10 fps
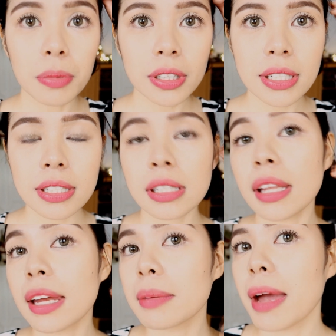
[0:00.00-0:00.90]
I'm really still
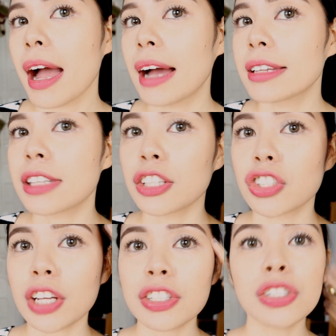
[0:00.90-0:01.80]
letting my eyes
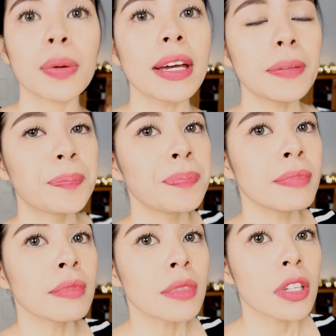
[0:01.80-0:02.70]
adjust to it.
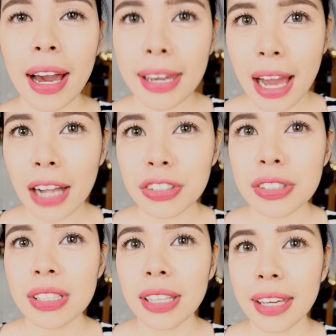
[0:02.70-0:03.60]
I
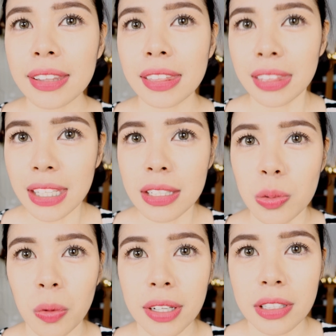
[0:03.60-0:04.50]
actually like
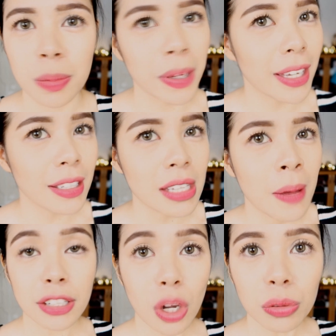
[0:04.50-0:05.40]
these ones because
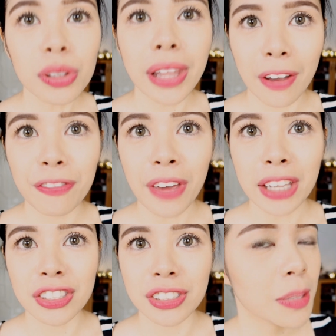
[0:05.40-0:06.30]
I don't look like a
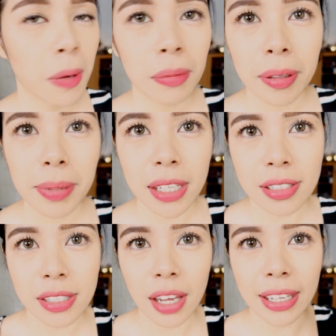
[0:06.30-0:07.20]
fish. It's probably
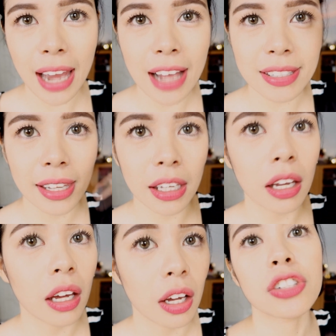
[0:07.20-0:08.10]
because it has like
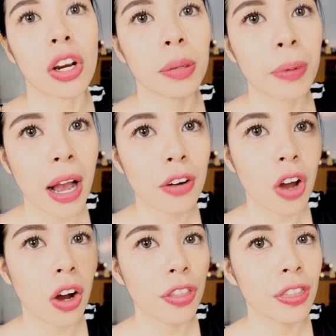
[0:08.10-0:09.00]
a dark brown
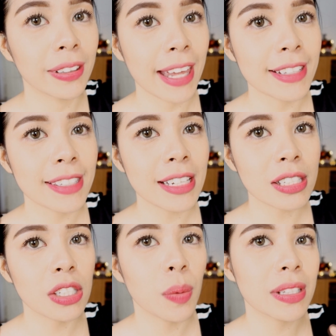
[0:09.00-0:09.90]
on the
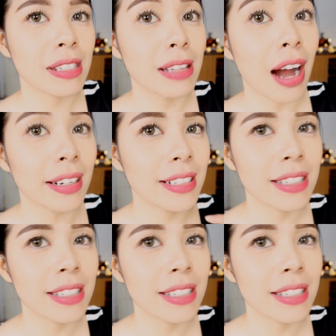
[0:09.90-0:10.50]
lenses, so it's not